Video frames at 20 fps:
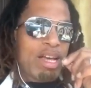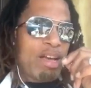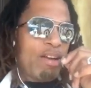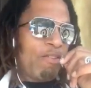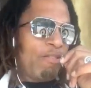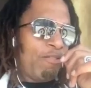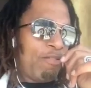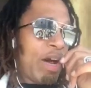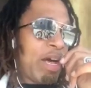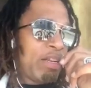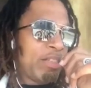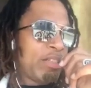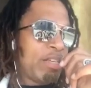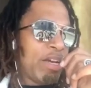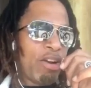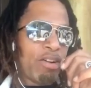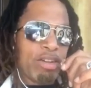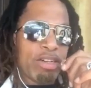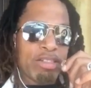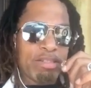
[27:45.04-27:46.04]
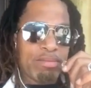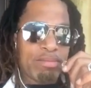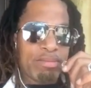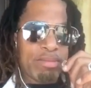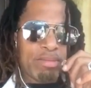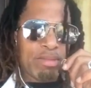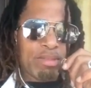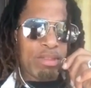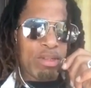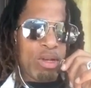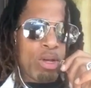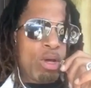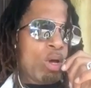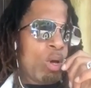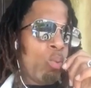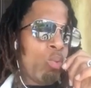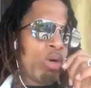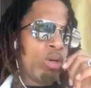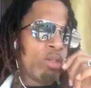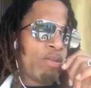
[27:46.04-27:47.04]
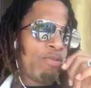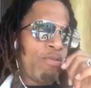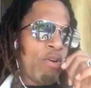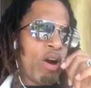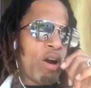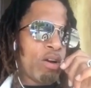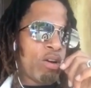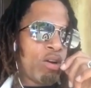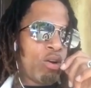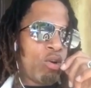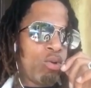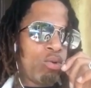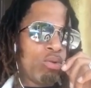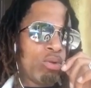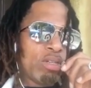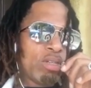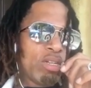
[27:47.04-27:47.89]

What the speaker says: Voluntarily. Wells Fargo,